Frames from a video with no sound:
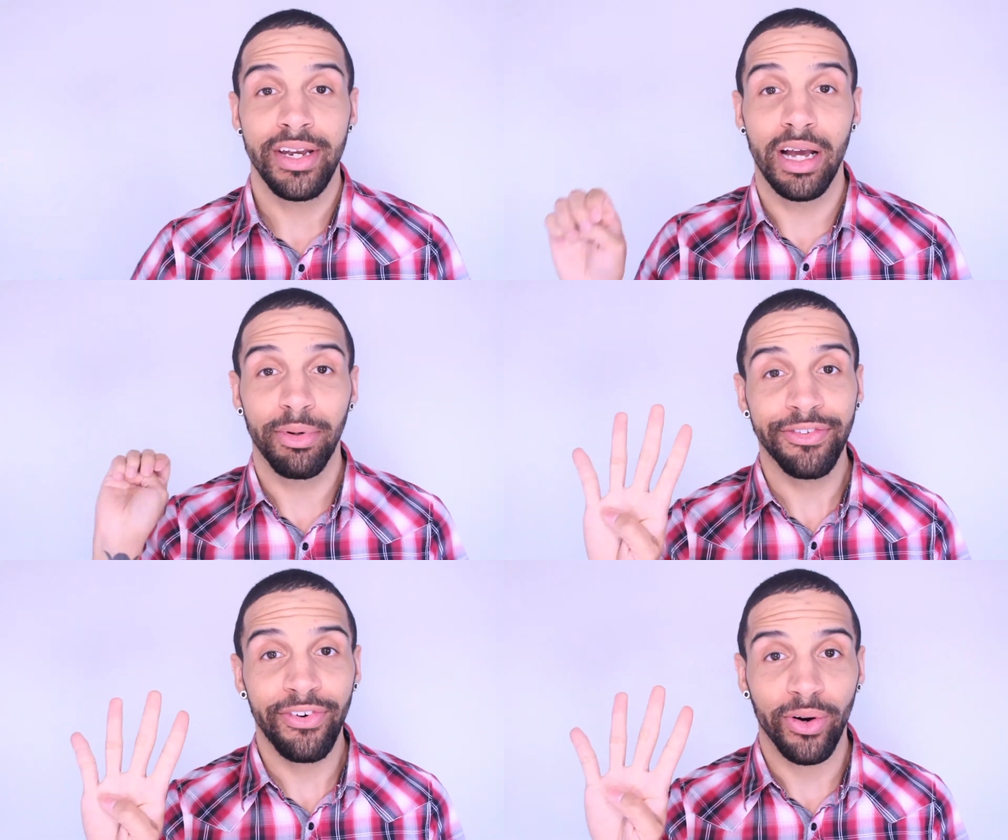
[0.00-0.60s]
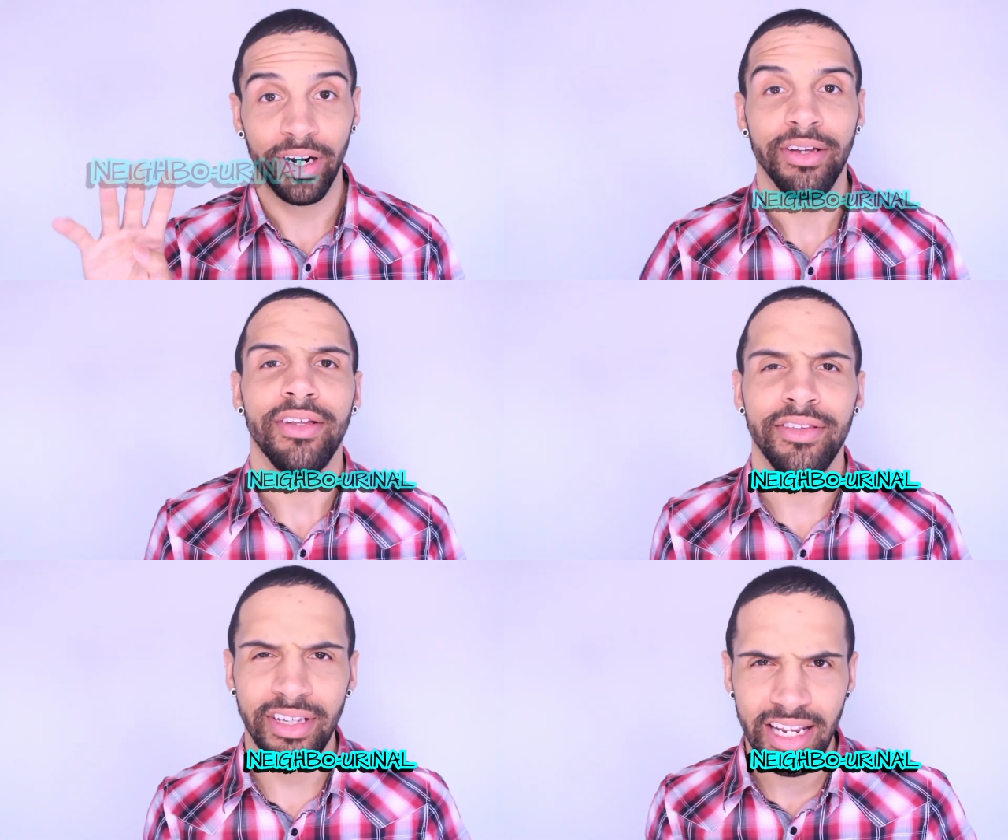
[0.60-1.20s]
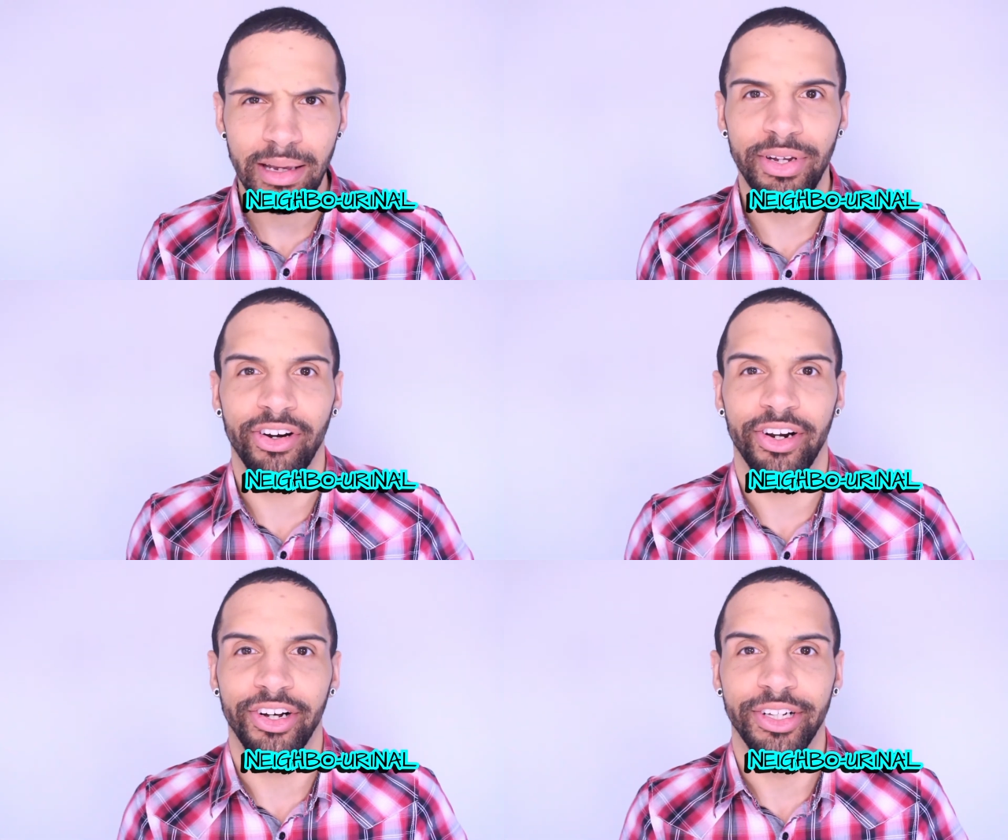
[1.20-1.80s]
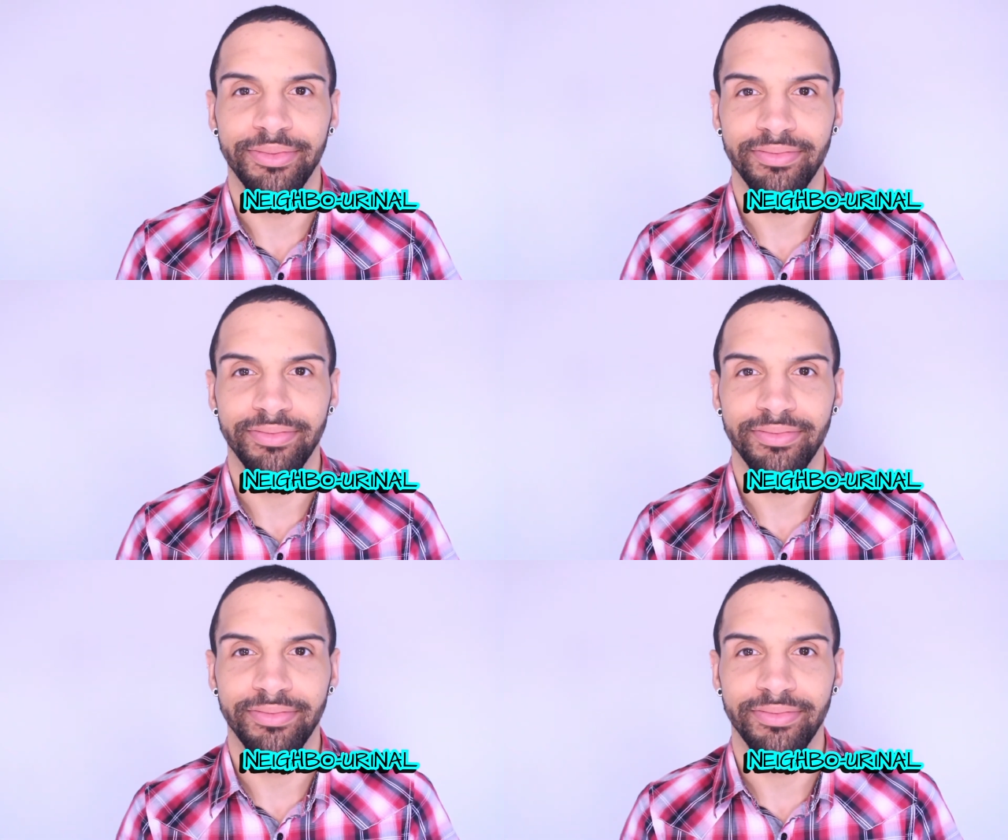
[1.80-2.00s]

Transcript: Number 4, the Navy urinal.